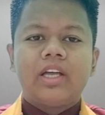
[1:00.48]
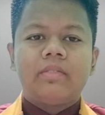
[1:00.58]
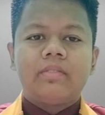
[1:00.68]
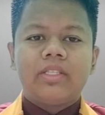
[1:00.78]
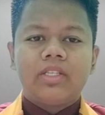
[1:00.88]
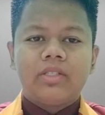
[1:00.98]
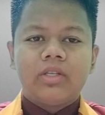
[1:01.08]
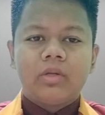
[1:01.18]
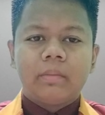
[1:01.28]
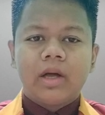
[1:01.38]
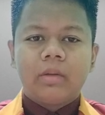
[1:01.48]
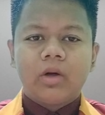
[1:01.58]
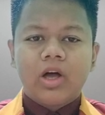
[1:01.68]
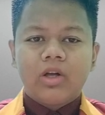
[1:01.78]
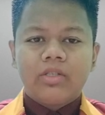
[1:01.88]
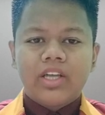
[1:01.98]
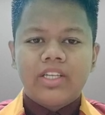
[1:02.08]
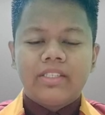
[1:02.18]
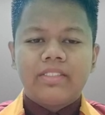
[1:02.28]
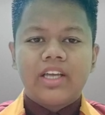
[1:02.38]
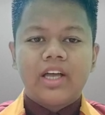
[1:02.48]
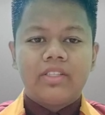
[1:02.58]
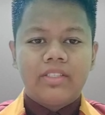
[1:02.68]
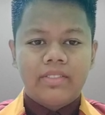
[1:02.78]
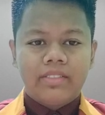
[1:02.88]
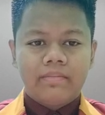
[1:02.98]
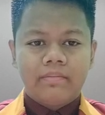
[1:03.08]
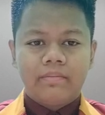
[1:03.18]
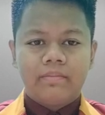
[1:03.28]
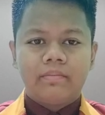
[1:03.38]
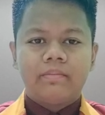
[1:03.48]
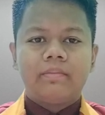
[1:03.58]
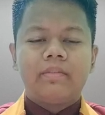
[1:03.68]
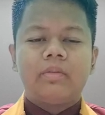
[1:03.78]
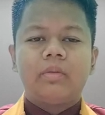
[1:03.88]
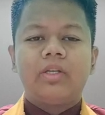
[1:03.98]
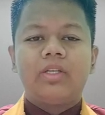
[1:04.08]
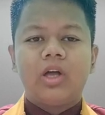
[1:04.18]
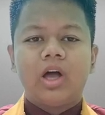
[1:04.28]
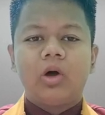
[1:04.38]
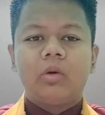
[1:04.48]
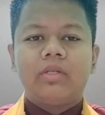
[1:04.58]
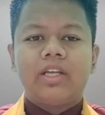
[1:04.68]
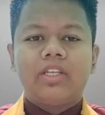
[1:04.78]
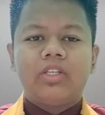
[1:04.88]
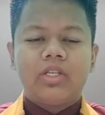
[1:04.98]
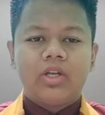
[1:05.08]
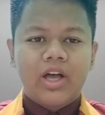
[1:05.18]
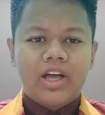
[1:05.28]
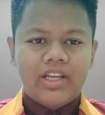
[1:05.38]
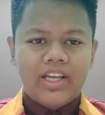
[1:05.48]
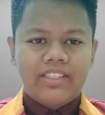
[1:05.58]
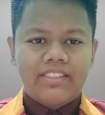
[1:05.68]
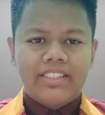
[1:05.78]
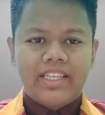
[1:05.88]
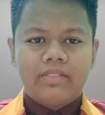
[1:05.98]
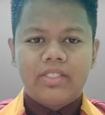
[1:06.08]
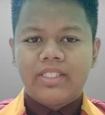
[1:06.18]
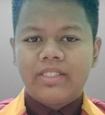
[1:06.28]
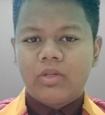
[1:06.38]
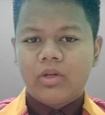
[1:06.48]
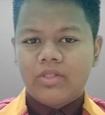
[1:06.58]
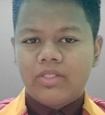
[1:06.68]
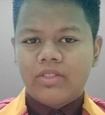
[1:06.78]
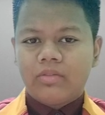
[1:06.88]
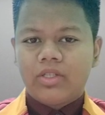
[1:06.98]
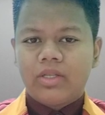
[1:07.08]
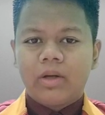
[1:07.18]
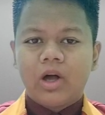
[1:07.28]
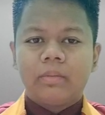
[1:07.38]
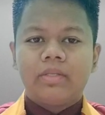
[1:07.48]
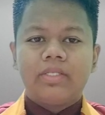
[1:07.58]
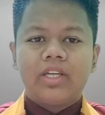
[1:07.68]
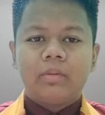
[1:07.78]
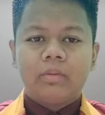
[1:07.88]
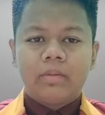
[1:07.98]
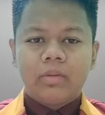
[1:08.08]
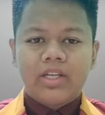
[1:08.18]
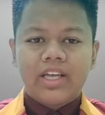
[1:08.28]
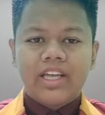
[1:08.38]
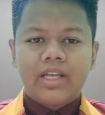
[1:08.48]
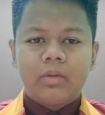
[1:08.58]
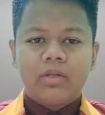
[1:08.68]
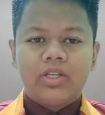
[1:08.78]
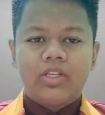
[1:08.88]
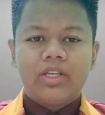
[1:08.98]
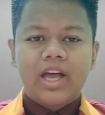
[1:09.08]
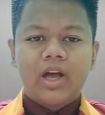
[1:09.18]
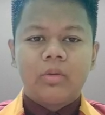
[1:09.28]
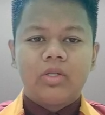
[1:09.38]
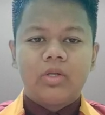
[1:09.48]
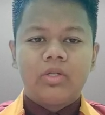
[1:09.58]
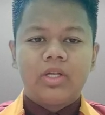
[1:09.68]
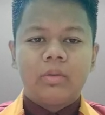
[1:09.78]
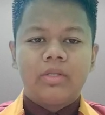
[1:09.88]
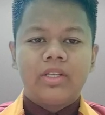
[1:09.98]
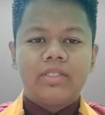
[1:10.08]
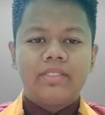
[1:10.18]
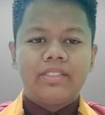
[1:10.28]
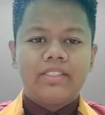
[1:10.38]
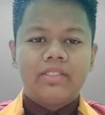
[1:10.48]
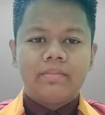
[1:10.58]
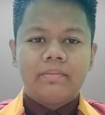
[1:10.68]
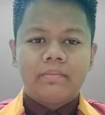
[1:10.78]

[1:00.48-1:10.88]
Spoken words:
and physical, by prioritizing tasks. 3. Coordination aligns activities across different departments, promoting collaboration and reducing redundancies.